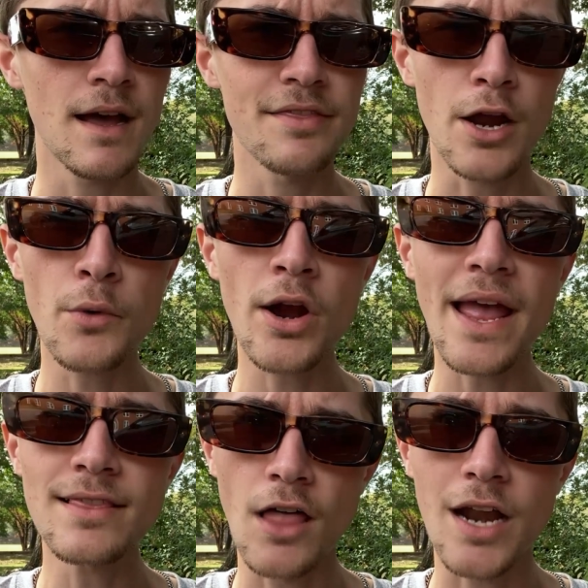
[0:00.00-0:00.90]
there were
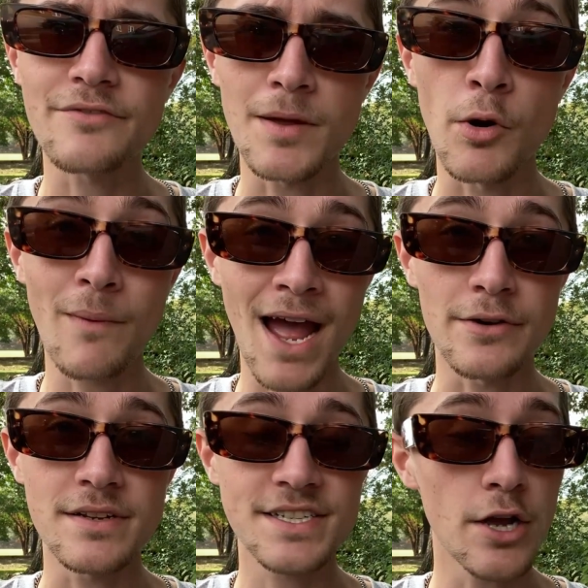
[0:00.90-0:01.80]
a lot of them
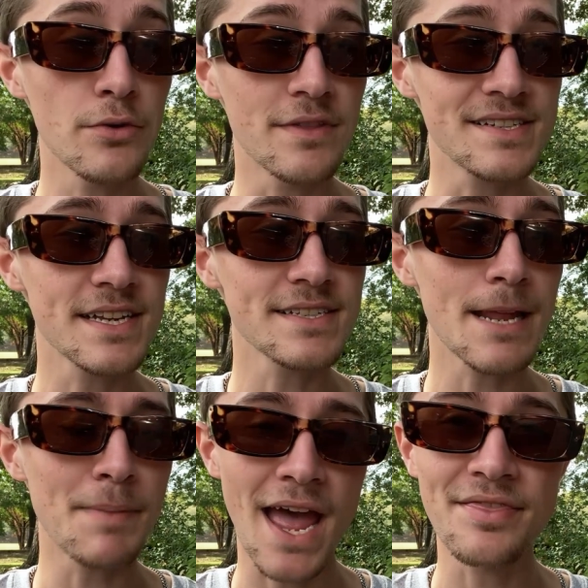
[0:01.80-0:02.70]
around. So this is
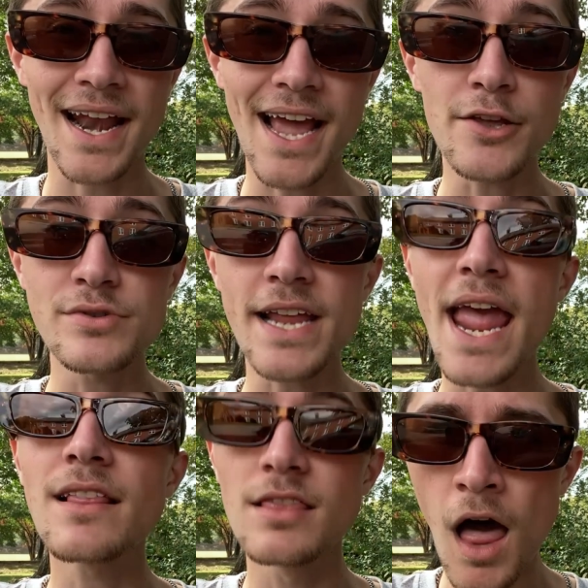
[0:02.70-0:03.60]
a pen that I used
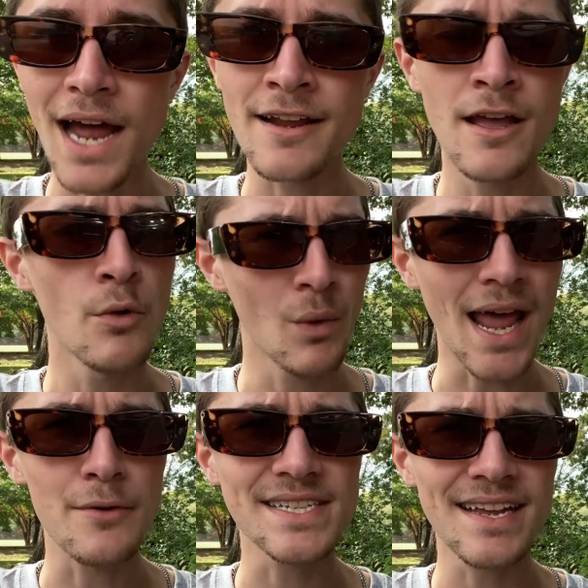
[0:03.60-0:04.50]
a lot when
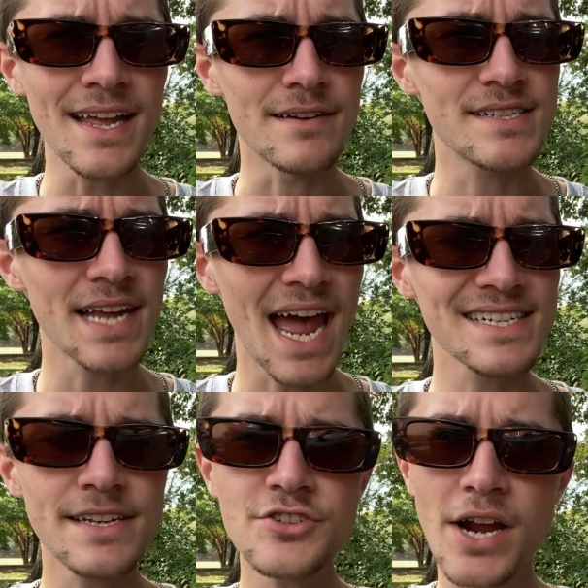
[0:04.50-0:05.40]
I was a kid. So
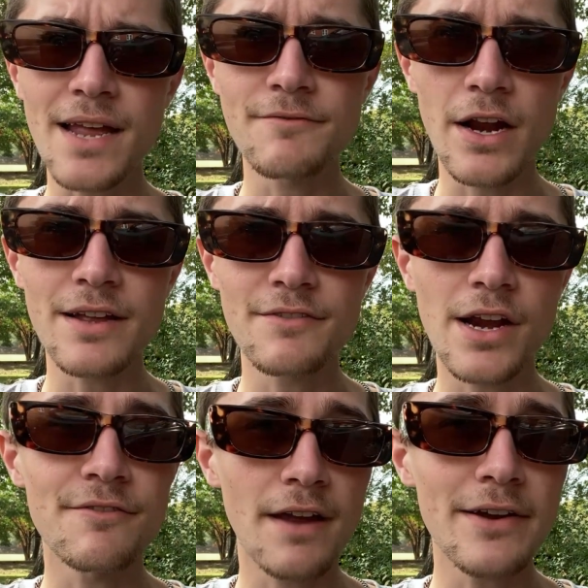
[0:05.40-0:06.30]
as such, I am very,
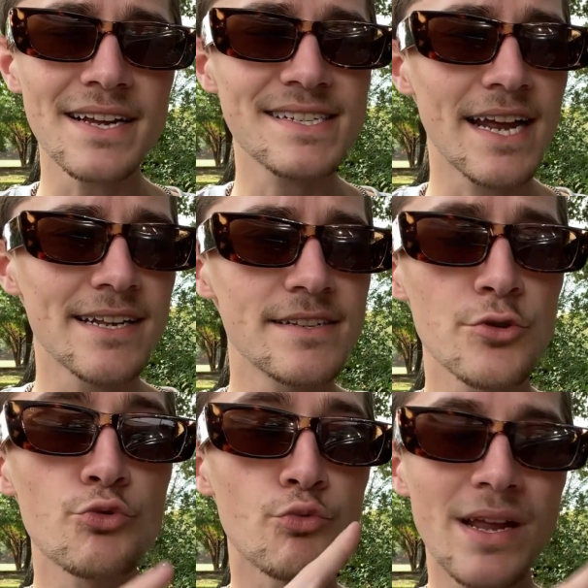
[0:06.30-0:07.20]
very, very excited
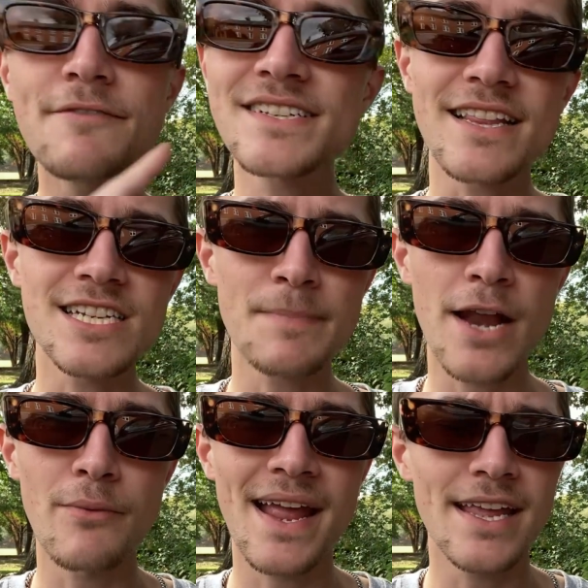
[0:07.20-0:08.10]
to revisit this
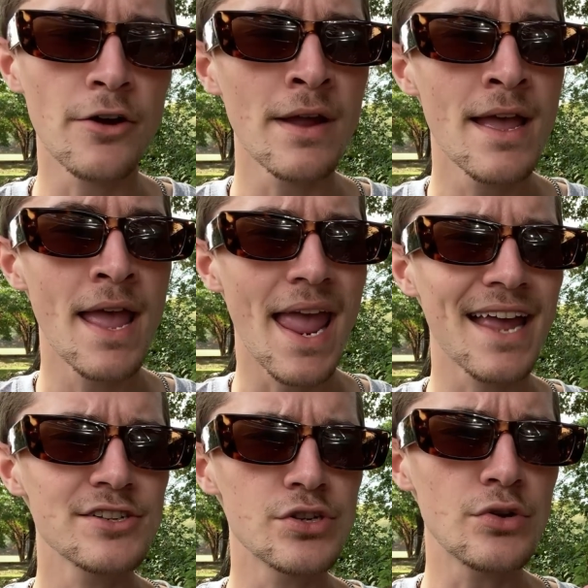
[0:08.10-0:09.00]
pen right here
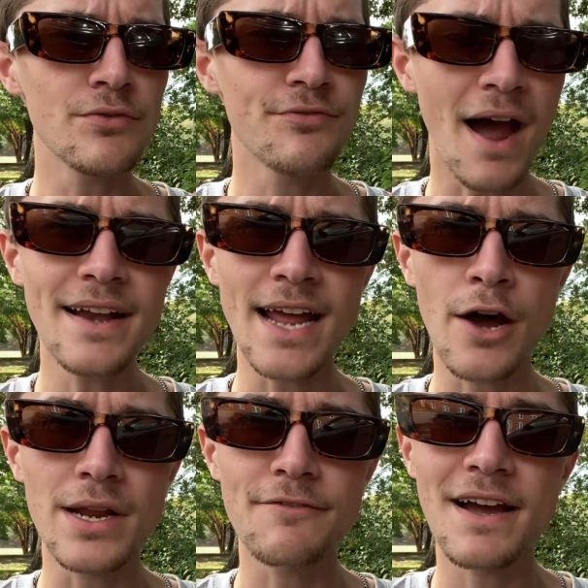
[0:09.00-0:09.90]
and to find
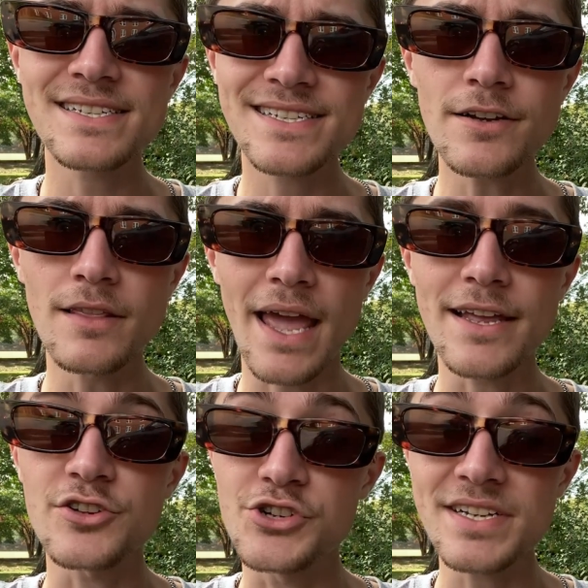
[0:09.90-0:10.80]
out if I still
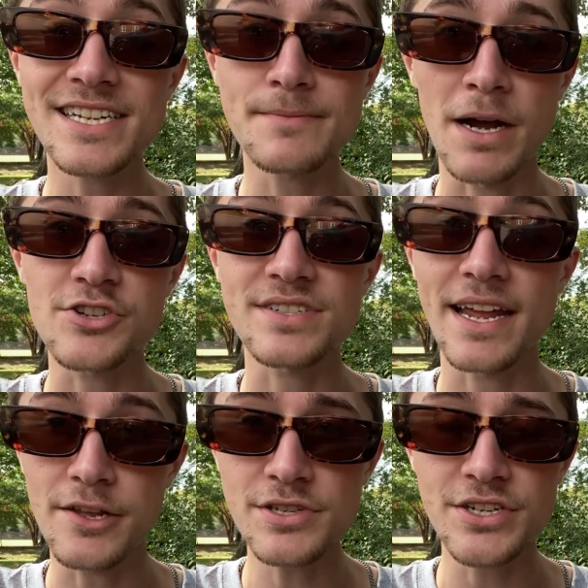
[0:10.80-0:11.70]
like it just as much as I
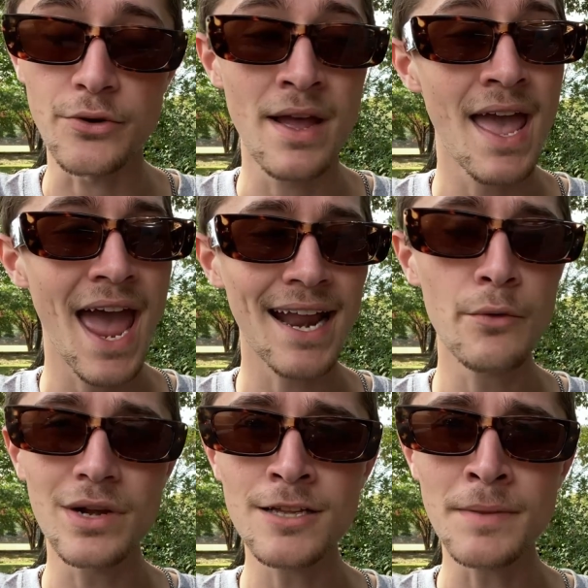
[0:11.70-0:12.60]
used to. And I
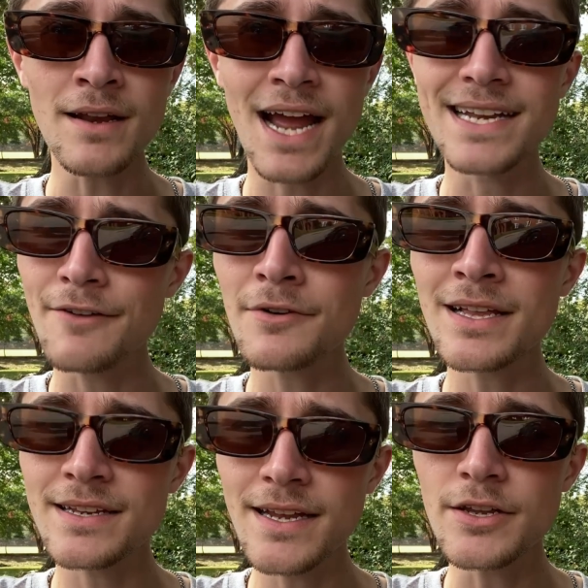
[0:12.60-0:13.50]
will admit, I
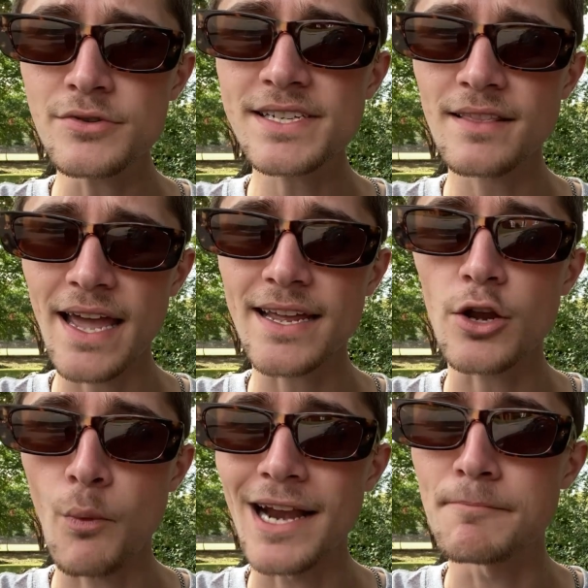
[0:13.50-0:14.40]
definitely did used to like
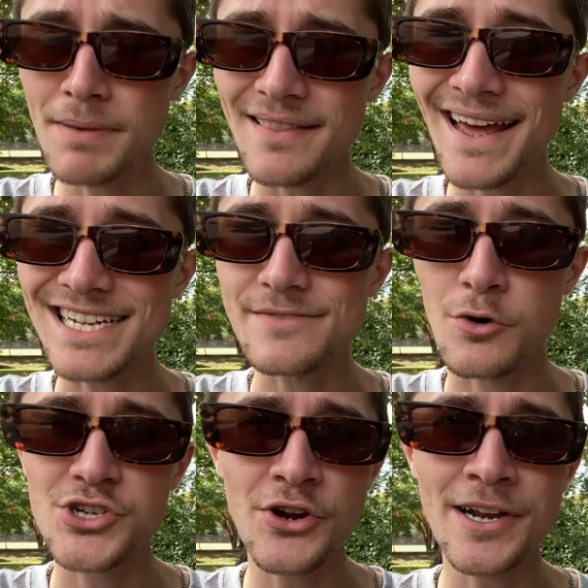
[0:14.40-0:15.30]
it quite a bit, that is
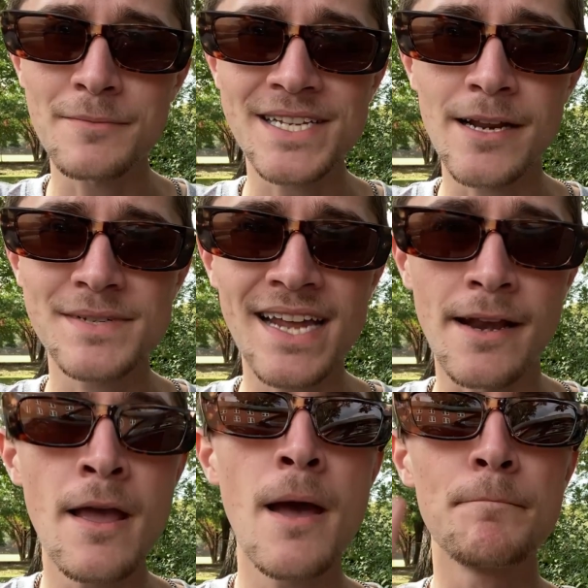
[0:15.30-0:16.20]
for sure, you know what I'm
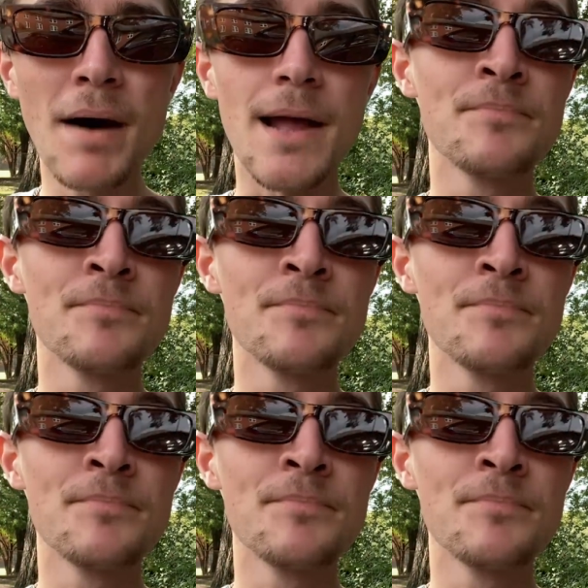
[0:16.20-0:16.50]
saying? But